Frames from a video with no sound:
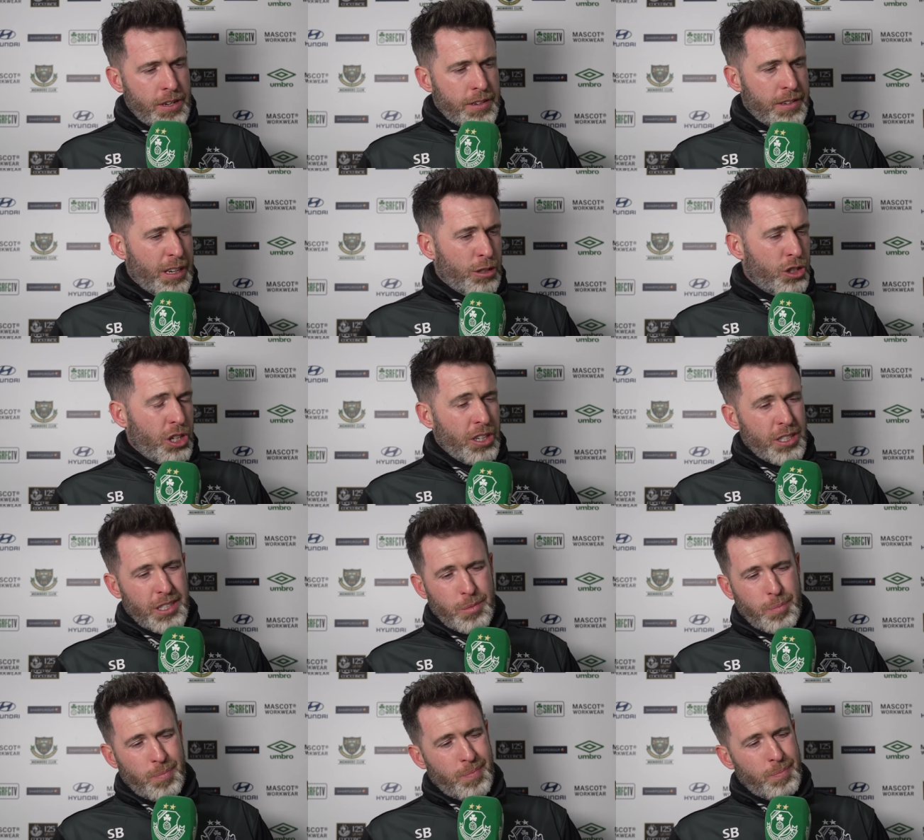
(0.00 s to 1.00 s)
No,
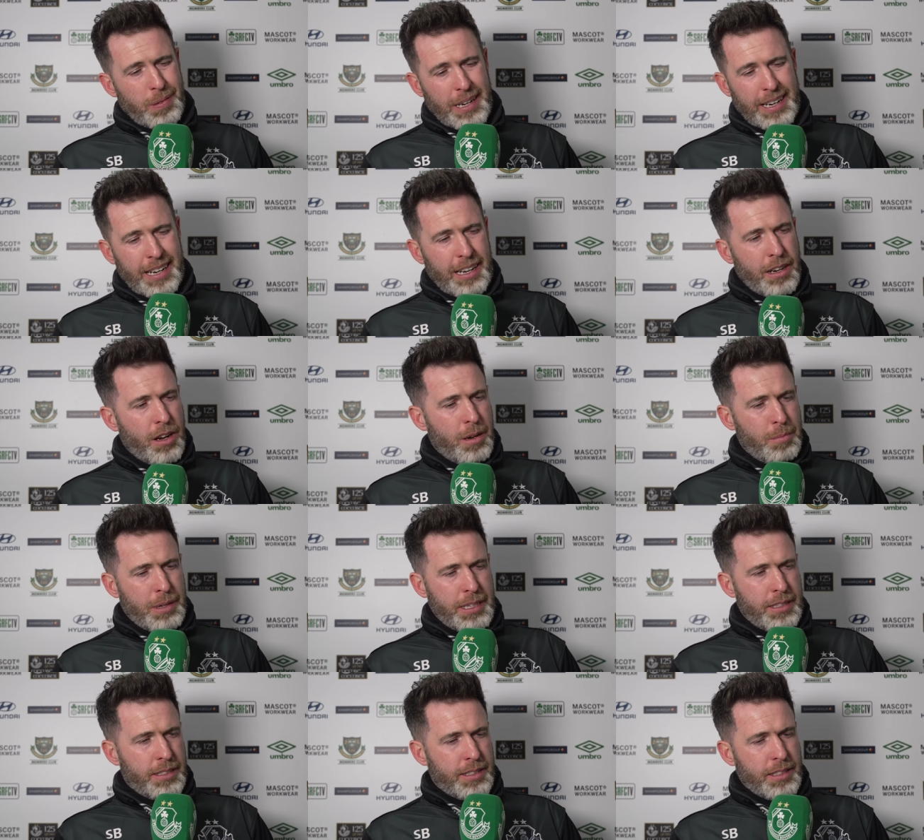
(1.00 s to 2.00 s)
Johnny's played a lot of
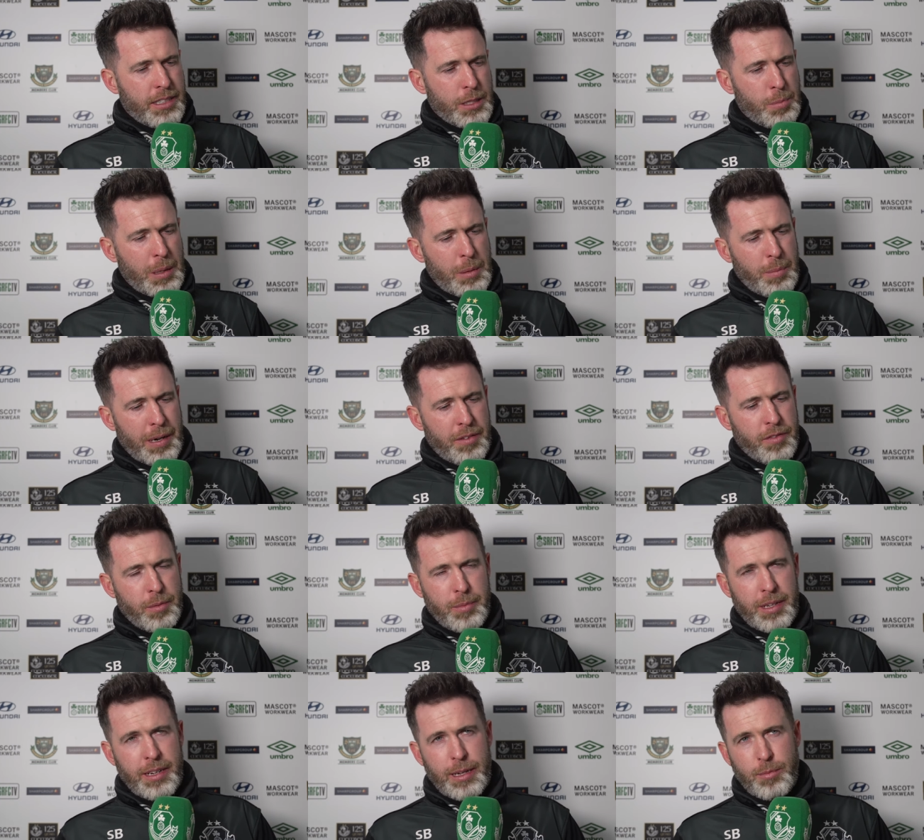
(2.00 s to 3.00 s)
minutes since he's been back
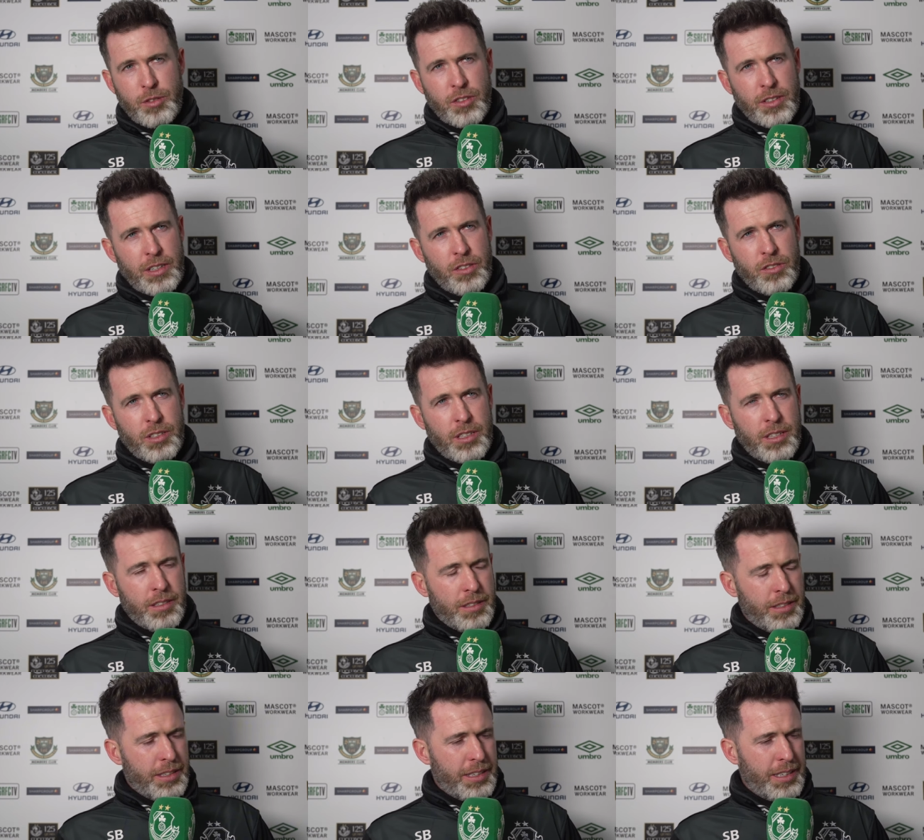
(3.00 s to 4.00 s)
from a hamstring injury.
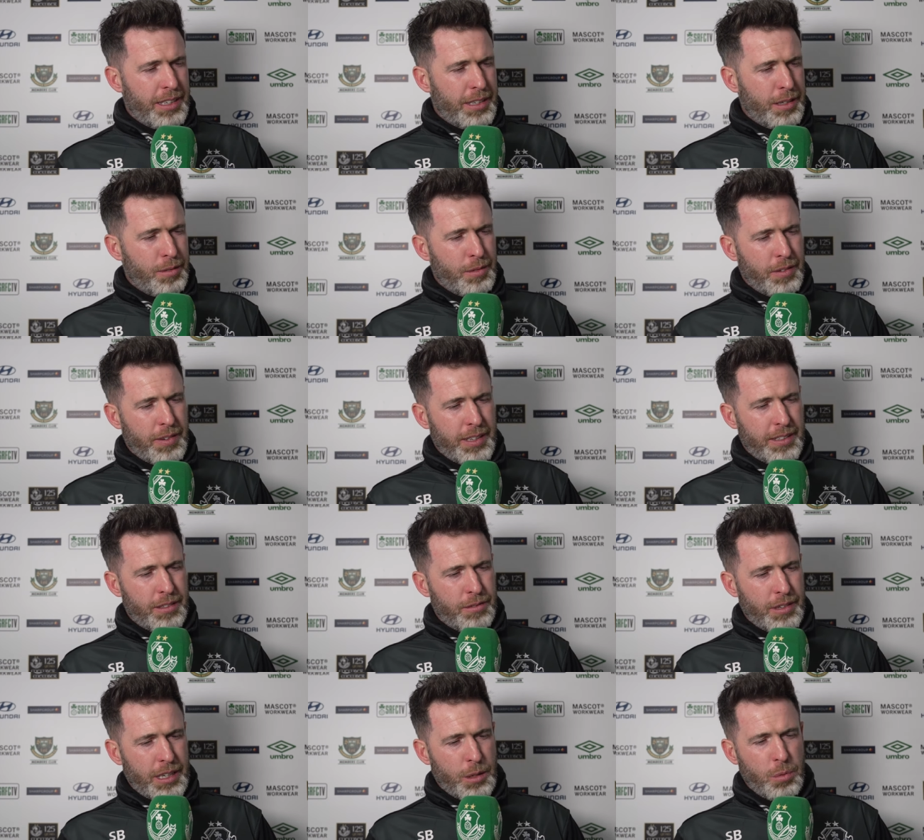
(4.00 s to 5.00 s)
Uh, we've had
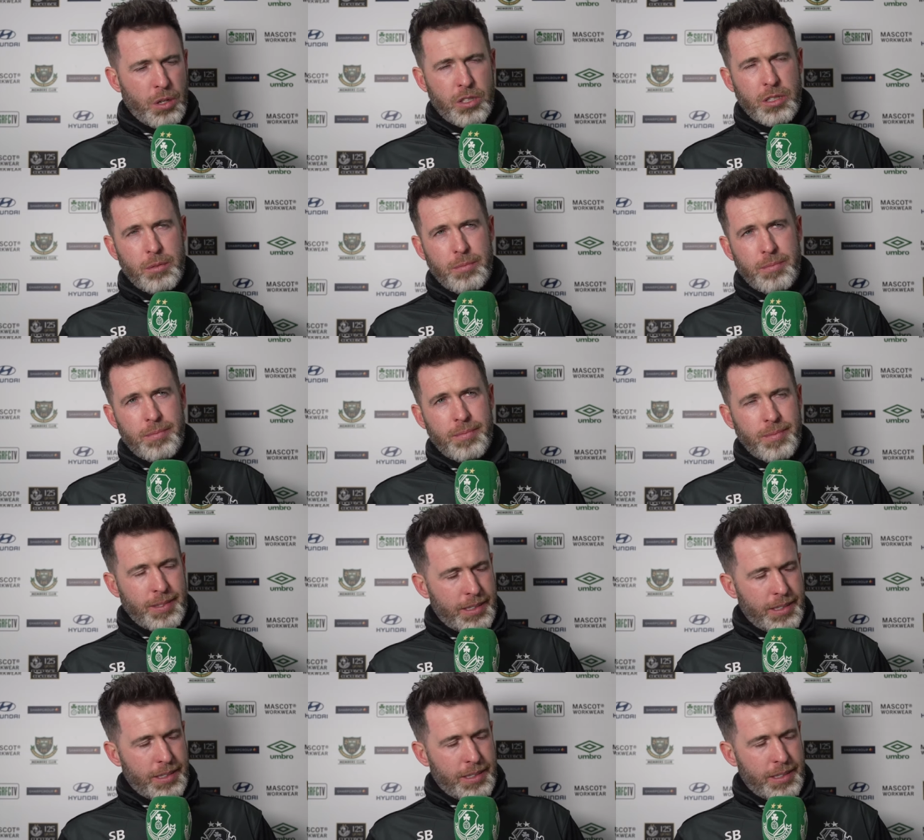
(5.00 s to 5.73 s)
to really watch him.